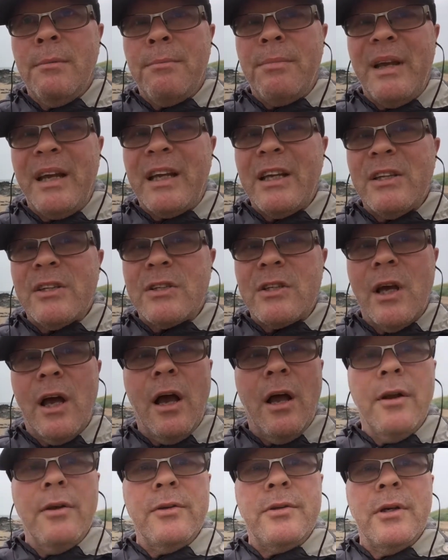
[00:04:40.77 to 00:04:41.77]
be
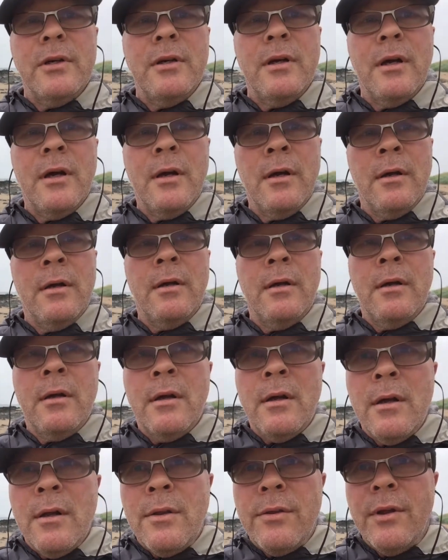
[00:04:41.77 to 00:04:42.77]
concerned
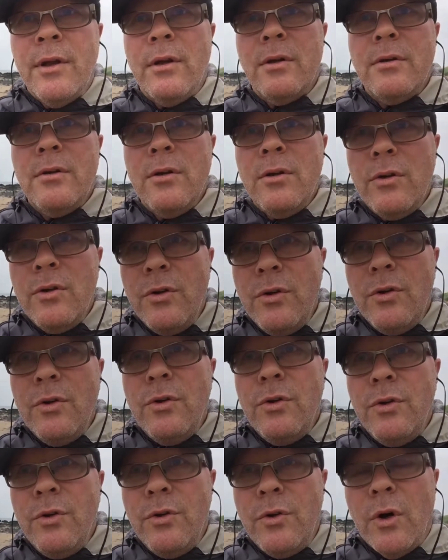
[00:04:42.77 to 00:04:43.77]
that
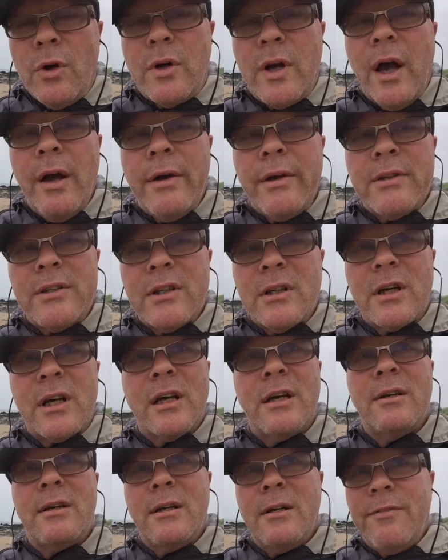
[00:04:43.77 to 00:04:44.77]
you're going to
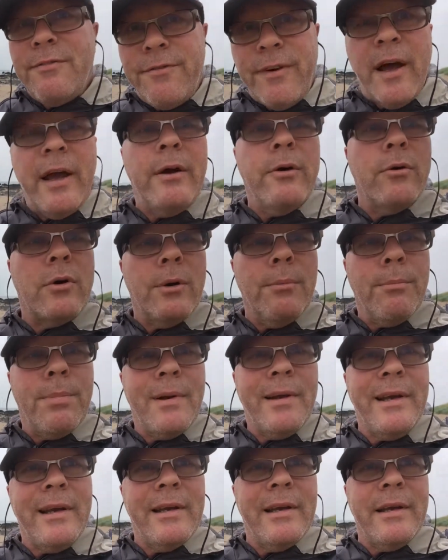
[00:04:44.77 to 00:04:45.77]
fail
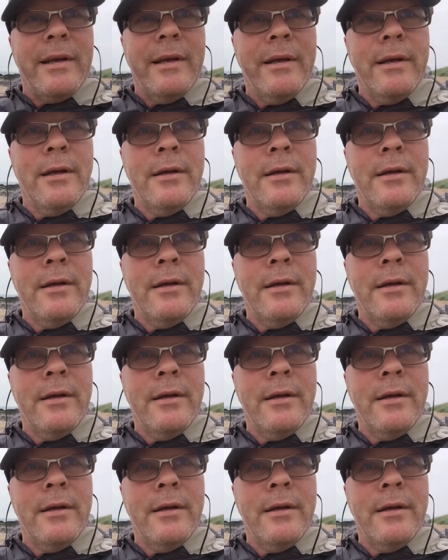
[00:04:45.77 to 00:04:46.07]
completely.